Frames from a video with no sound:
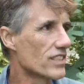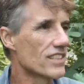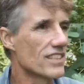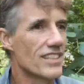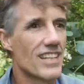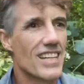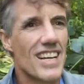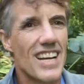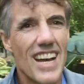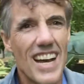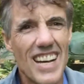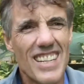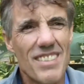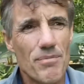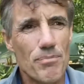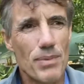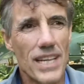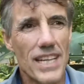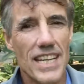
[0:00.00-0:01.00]

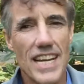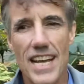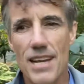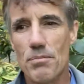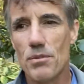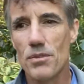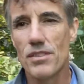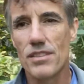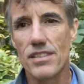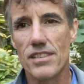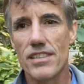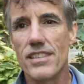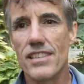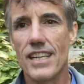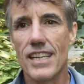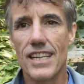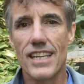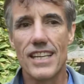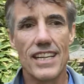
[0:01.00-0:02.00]
and being able to
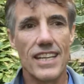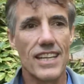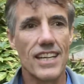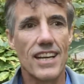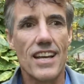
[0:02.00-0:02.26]
see